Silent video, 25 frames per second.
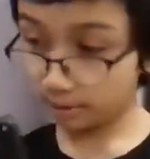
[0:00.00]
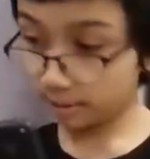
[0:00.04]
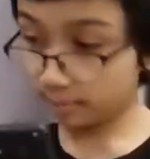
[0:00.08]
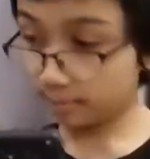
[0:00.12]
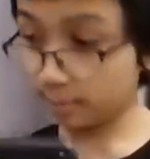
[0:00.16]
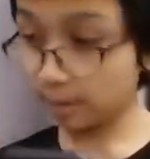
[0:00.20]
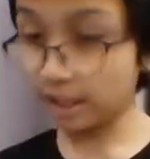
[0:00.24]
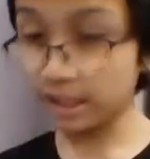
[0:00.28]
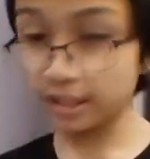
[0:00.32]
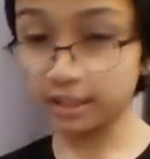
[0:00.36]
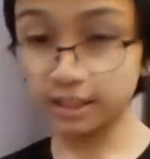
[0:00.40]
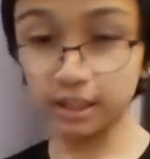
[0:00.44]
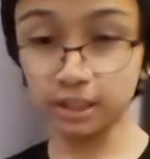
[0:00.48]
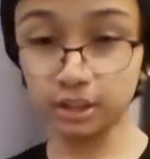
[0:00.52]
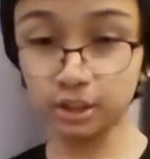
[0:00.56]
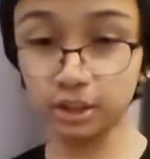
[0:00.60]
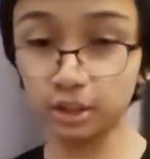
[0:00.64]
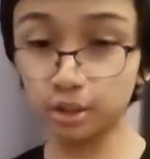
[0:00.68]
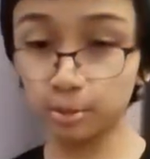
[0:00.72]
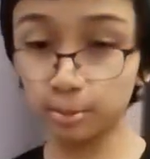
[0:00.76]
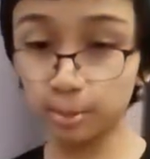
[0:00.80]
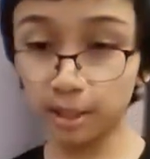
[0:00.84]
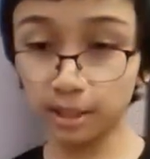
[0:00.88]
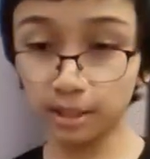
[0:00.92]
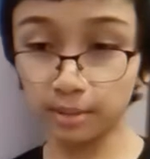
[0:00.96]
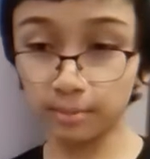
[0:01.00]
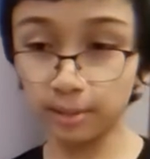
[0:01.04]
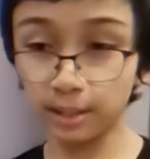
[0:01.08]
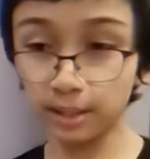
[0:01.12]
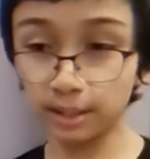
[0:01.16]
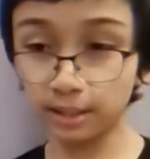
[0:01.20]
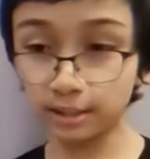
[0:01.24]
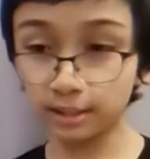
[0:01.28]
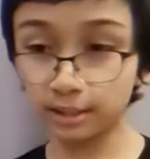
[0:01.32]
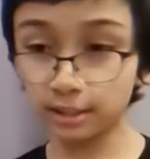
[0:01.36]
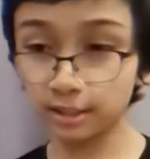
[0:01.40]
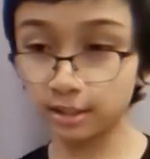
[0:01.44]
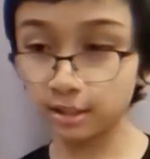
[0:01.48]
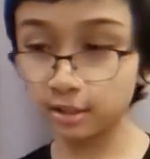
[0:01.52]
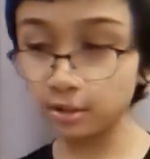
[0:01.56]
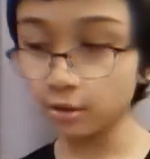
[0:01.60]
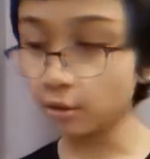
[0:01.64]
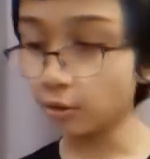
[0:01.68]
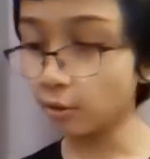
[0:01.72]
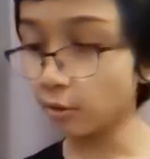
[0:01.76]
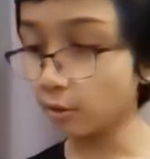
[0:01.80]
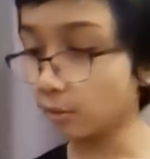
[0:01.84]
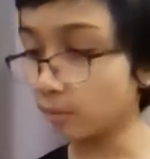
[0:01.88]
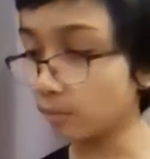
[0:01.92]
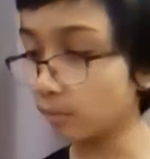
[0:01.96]
pay attention to mathematics in
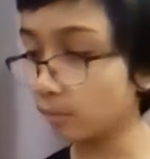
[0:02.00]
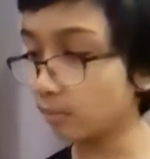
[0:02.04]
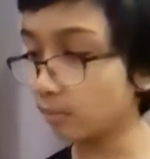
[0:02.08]
school.